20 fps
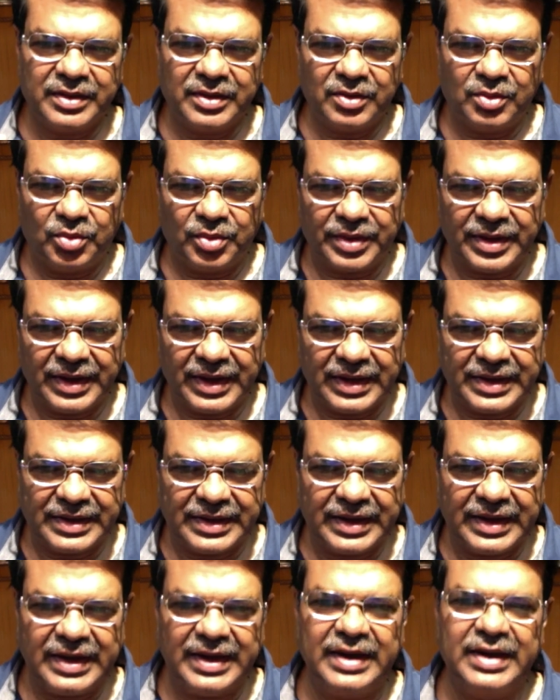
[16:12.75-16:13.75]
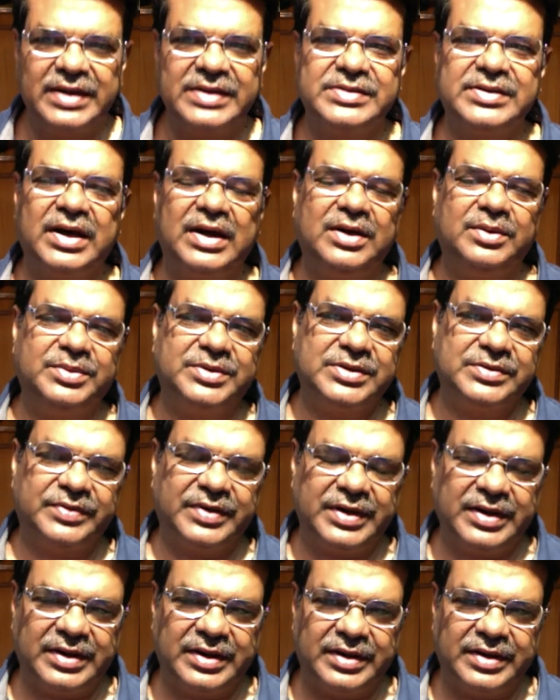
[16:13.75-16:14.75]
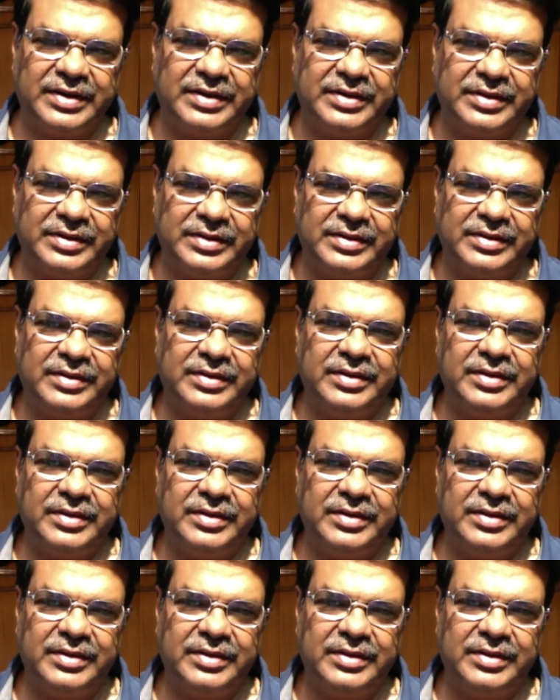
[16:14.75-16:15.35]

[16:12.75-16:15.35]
looking at the end result, which is very critical,